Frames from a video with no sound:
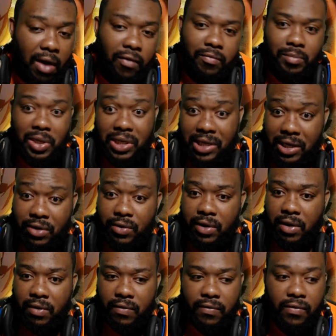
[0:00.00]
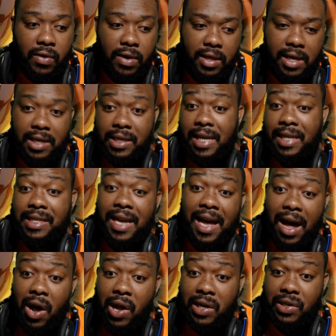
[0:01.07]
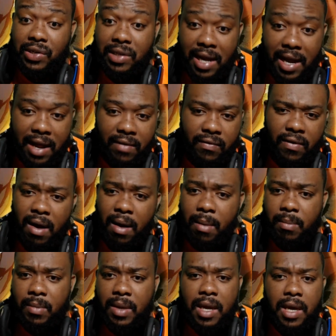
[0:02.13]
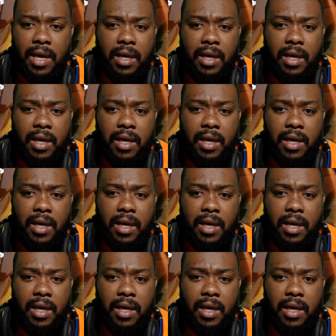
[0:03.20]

of material for this, as I understand from,